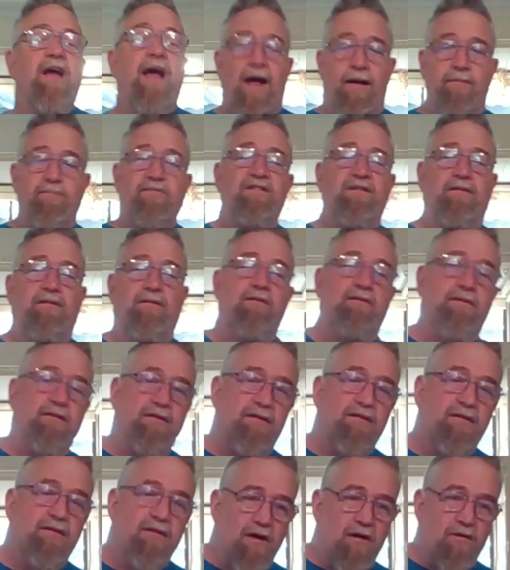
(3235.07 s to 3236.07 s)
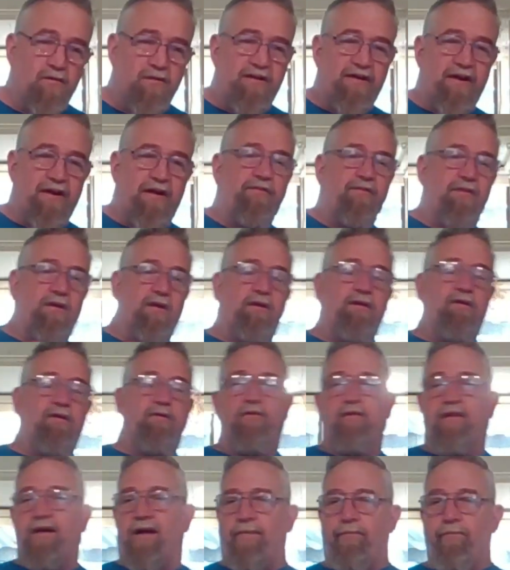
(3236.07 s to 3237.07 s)
Absolutely, I would definitely
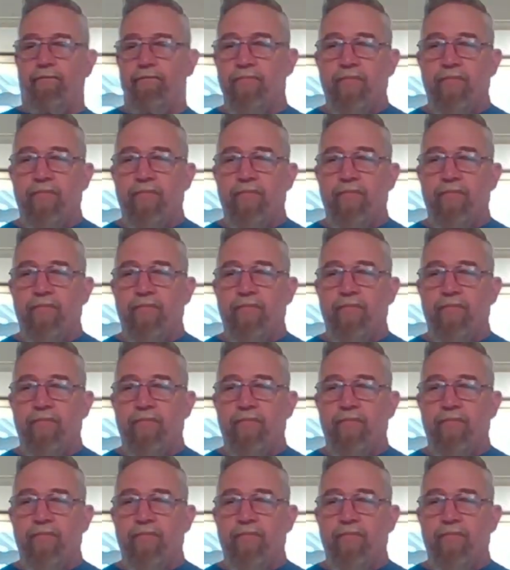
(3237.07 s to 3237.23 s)
do that.